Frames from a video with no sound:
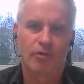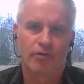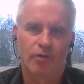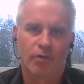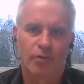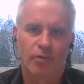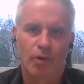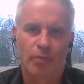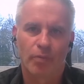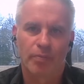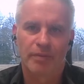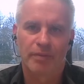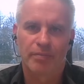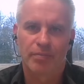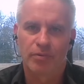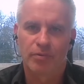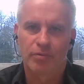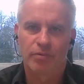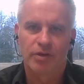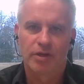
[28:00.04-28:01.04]
more
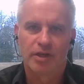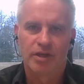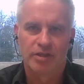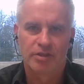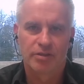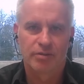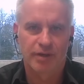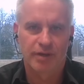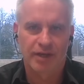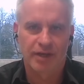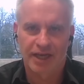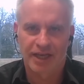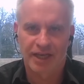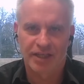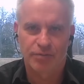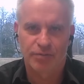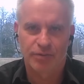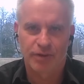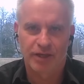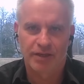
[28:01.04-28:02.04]
people to
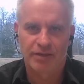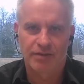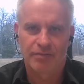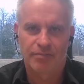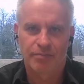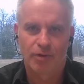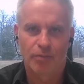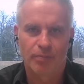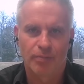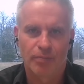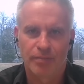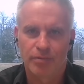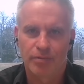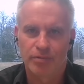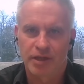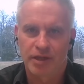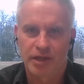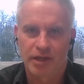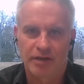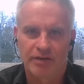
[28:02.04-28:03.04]
engage with, more people
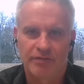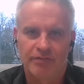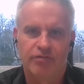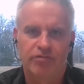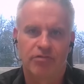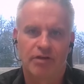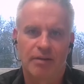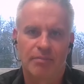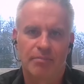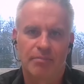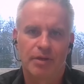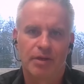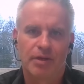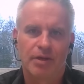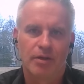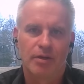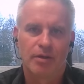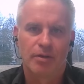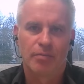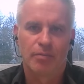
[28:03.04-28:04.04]
to learn from,
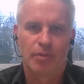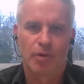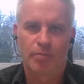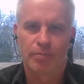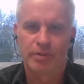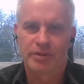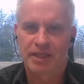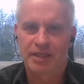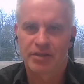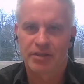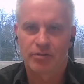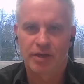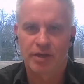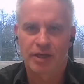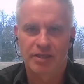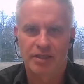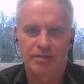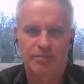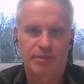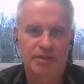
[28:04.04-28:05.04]
more potential
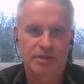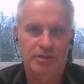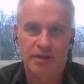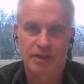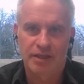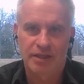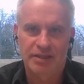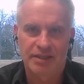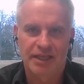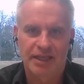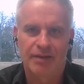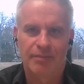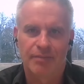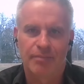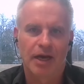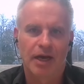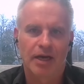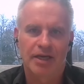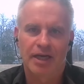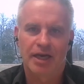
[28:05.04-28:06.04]
customers to understand the
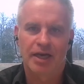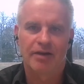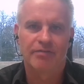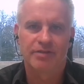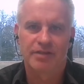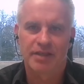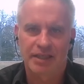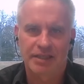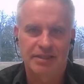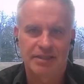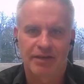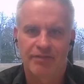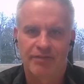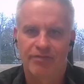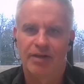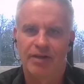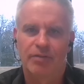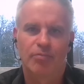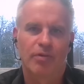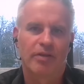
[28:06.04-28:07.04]
market of. So that's
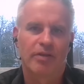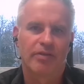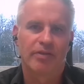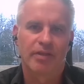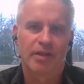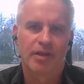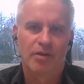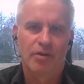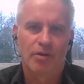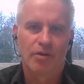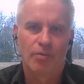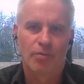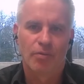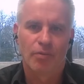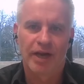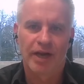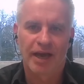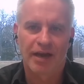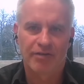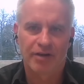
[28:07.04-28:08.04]
definitely one
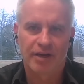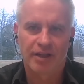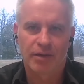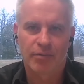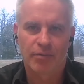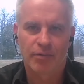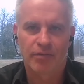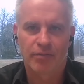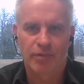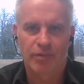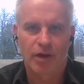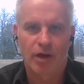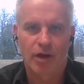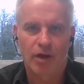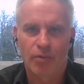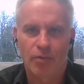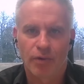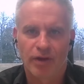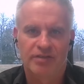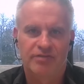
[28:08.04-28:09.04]
area that we're
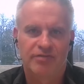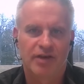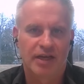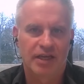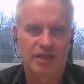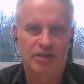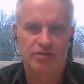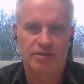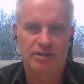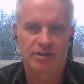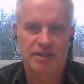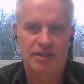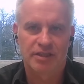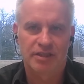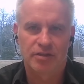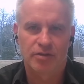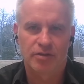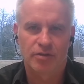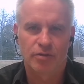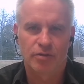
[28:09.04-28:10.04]
always very interested
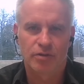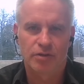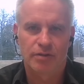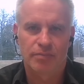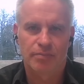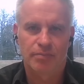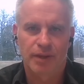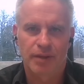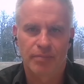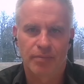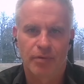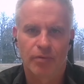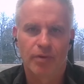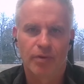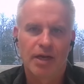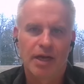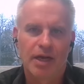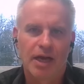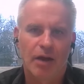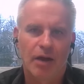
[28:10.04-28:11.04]
to talk to people.
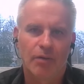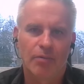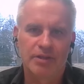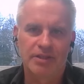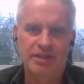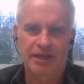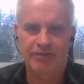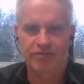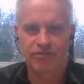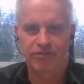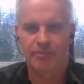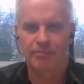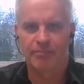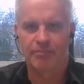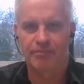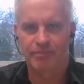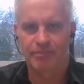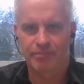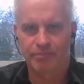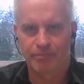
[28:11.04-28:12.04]
I would say
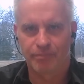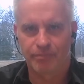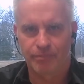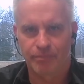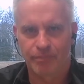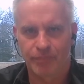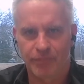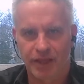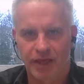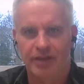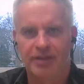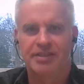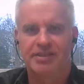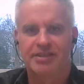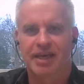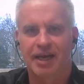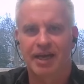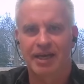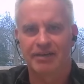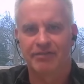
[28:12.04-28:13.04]
from the other
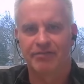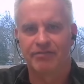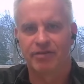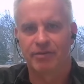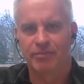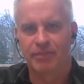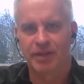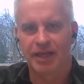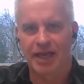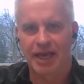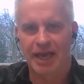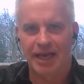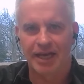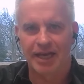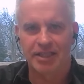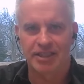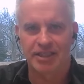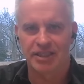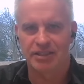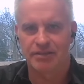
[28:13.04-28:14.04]
side and from the
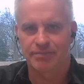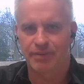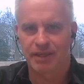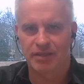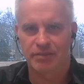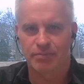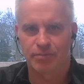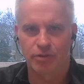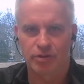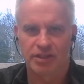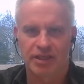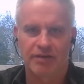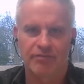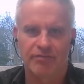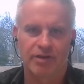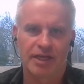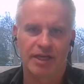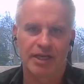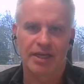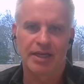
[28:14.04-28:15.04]
energy space more
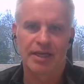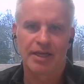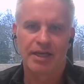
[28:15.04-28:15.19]
generally,